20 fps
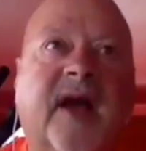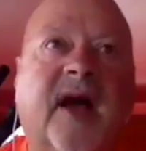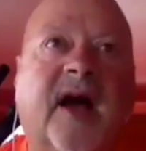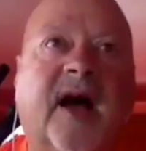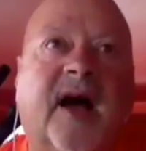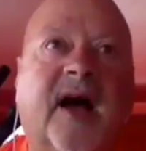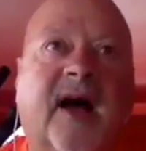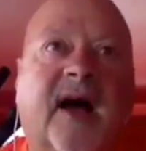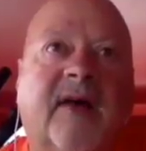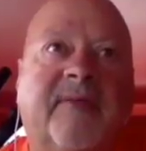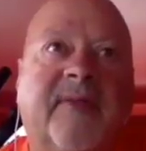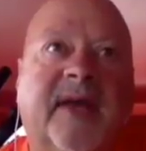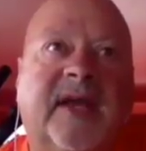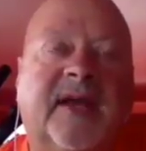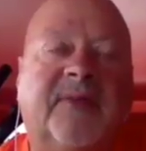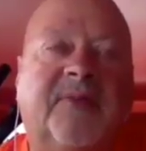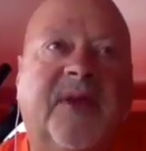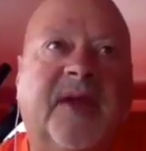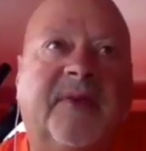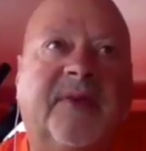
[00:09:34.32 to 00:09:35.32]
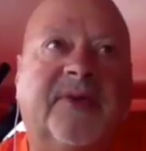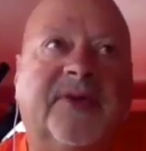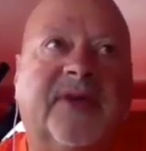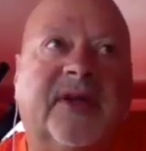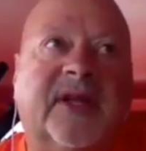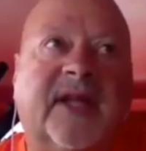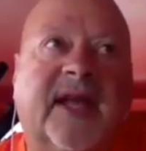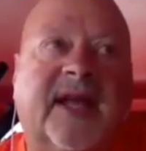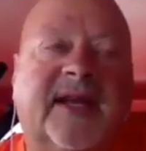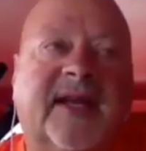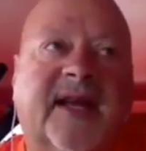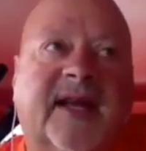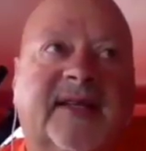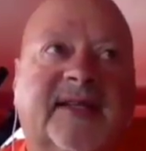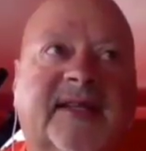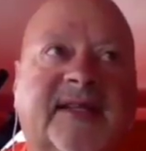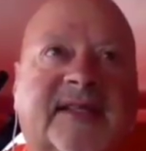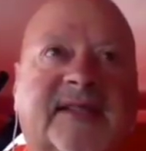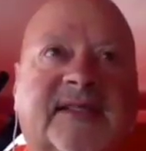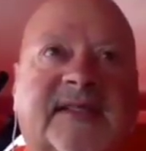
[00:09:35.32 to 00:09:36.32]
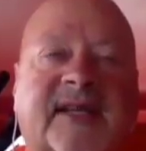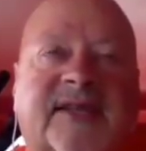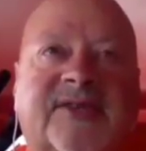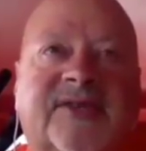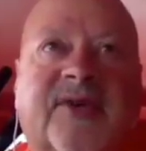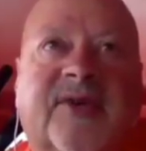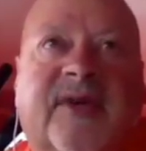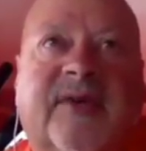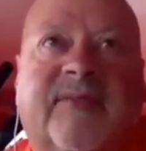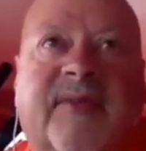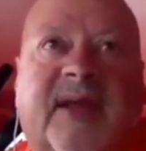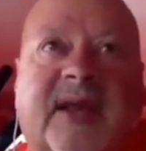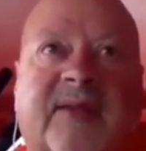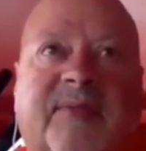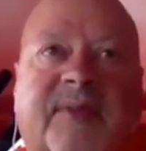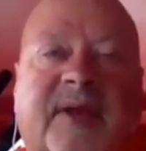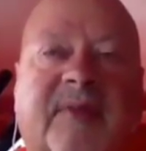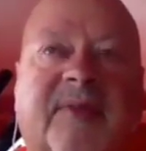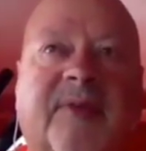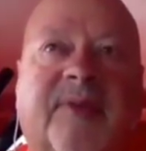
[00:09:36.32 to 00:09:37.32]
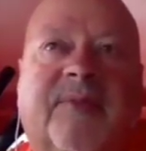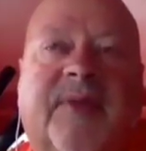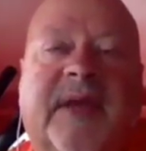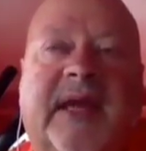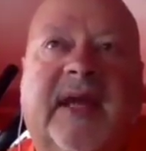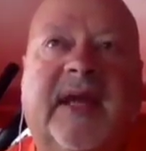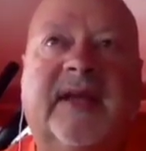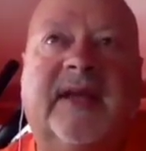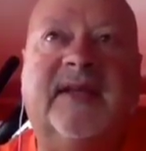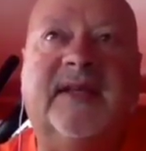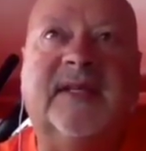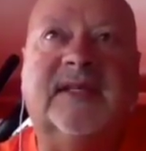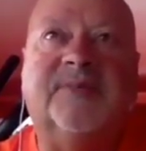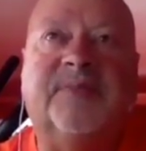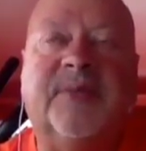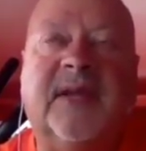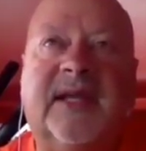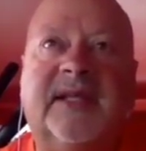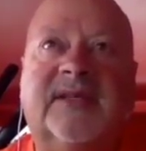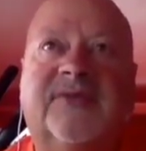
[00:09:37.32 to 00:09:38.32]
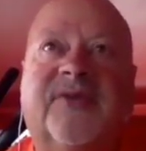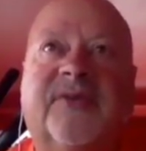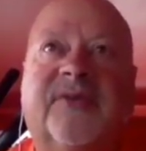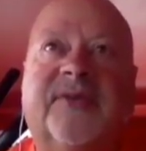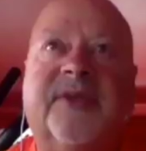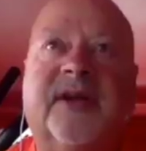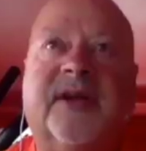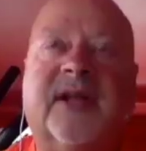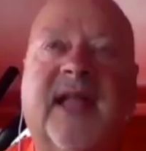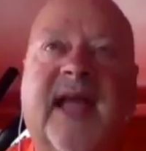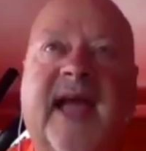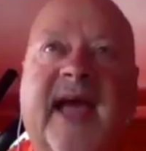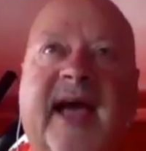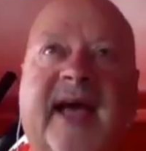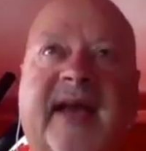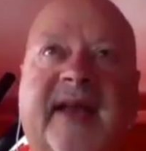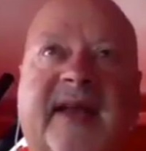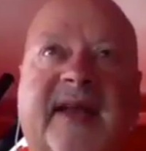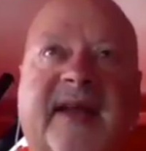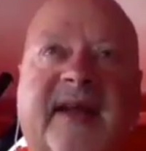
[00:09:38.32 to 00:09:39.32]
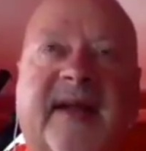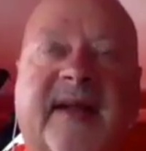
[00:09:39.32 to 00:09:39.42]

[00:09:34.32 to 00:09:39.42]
many people, the late 19th century, many people being displaced from their land